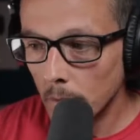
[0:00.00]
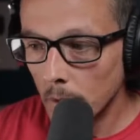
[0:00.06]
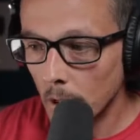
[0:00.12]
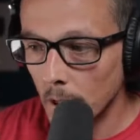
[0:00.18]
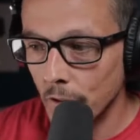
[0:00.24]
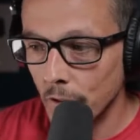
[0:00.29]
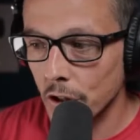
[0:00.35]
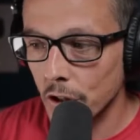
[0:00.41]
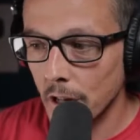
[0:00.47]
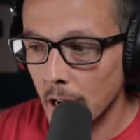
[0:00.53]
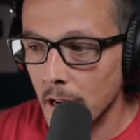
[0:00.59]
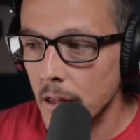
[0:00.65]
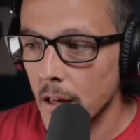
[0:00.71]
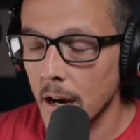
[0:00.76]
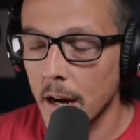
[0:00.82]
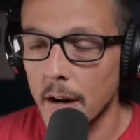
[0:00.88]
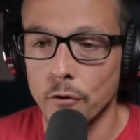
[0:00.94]
if there's
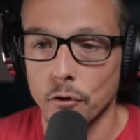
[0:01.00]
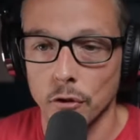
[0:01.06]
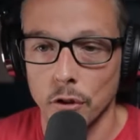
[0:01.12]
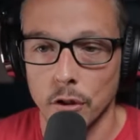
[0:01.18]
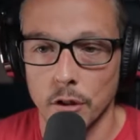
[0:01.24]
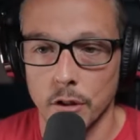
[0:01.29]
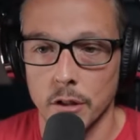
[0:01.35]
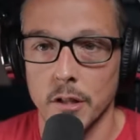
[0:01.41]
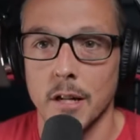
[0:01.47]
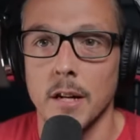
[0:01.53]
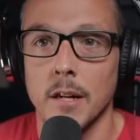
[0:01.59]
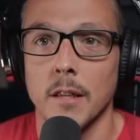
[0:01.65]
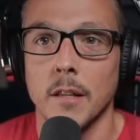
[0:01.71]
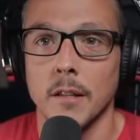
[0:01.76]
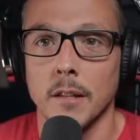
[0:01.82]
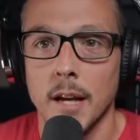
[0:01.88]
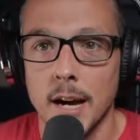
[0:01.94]
anything I've learned in
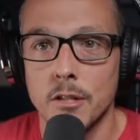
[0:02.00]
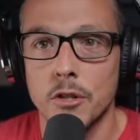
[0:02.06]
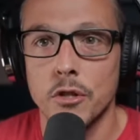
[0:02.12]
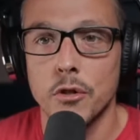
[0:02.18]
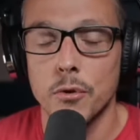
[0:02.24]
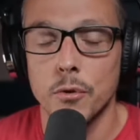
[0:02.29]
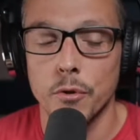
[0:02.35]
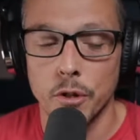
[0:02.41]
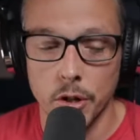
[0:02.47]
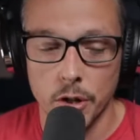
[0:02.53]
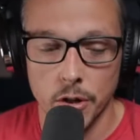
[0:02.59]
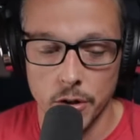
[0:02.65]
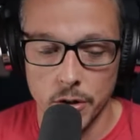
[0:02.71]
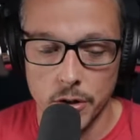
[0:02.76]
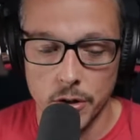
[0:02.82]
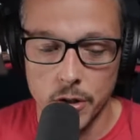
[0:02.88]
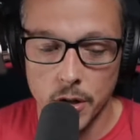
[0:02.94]
the last 2
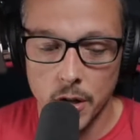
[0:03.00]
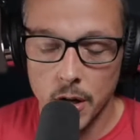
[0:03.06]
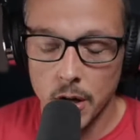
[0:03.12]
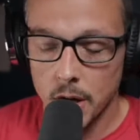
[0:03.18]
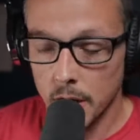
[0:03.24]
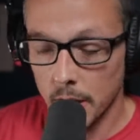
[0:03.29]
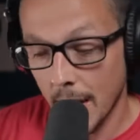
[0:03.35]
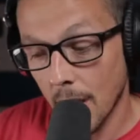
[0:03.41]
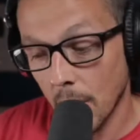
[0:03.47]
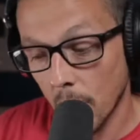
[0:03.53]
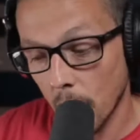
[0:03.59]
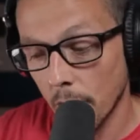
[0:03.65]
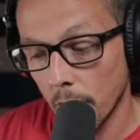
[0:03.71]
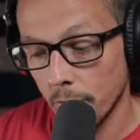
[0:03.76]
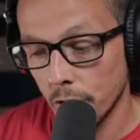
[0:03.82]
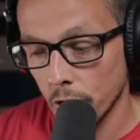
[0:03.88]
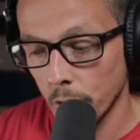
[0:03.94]
years now
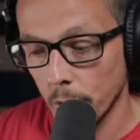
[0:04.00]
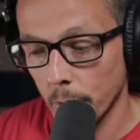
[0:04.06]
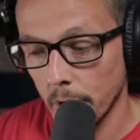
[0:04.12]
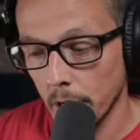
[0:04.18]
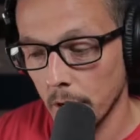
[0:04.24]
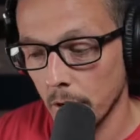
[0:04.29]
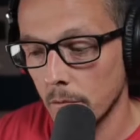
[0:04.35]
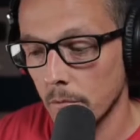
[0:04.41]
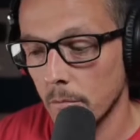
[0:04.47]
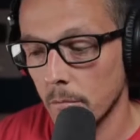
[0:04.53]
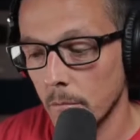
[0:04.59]
of doing